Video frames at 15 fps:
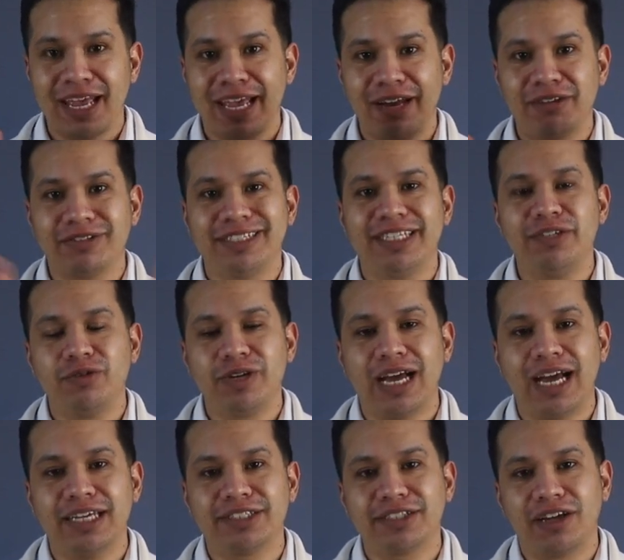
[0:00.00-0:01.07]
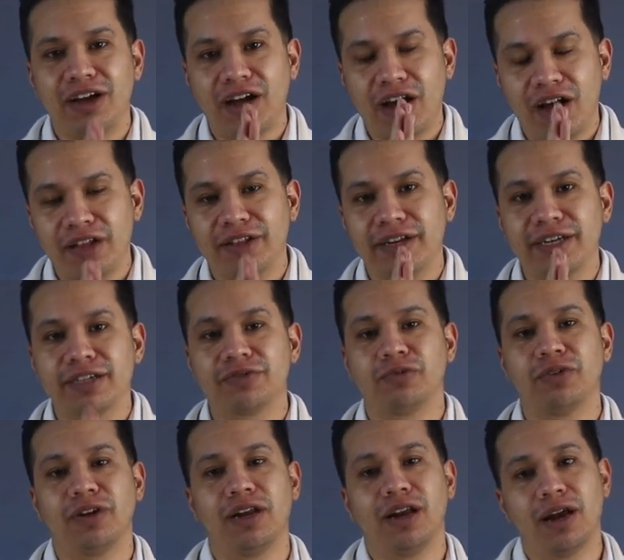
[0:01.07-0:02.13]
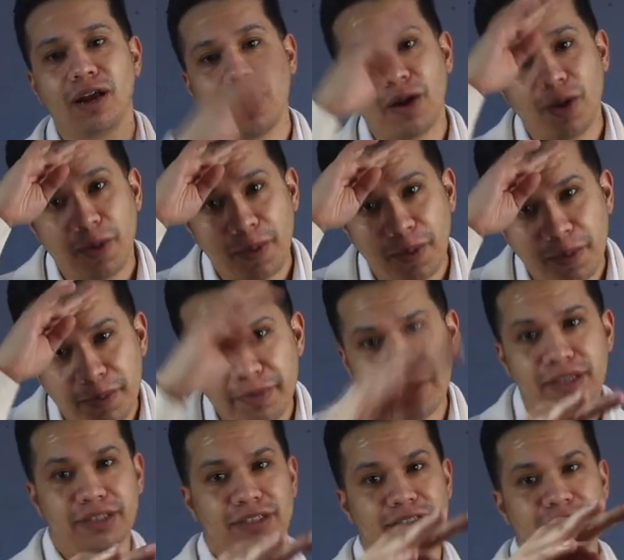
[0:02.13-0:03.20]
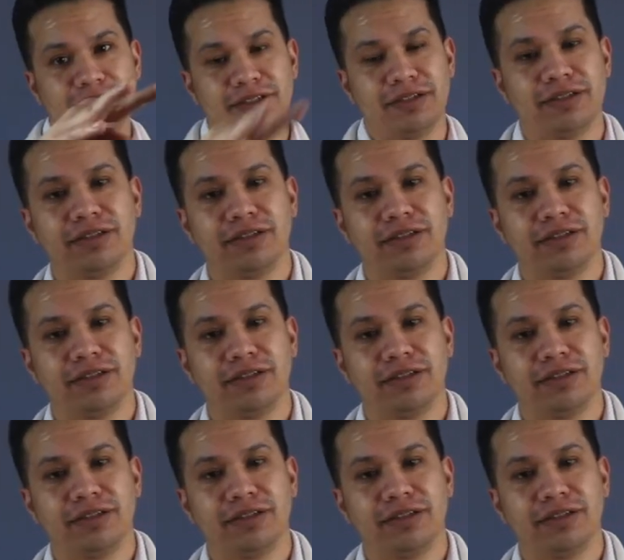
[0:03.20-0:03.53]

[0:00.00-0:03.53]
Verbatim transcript: And I'll see you guys on the next one. Peace.